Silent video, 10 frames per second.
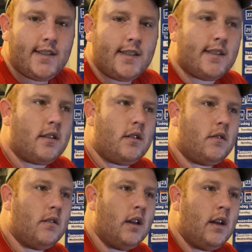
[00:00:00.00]
It's a
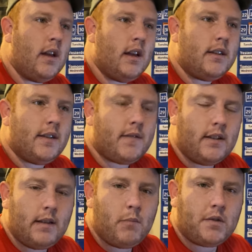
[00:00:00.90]
little different
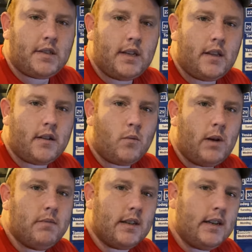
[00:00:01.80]
than most of the other
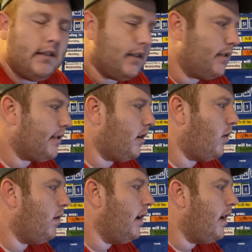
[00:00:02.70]
websites, and
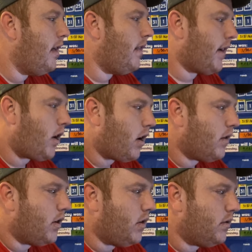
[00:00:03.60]
so there are
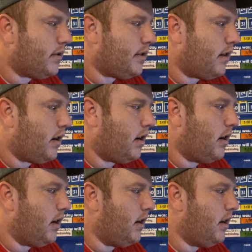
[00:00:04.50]
those
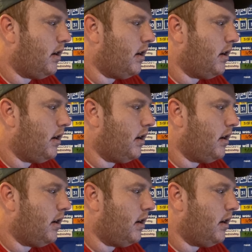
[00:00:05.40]
on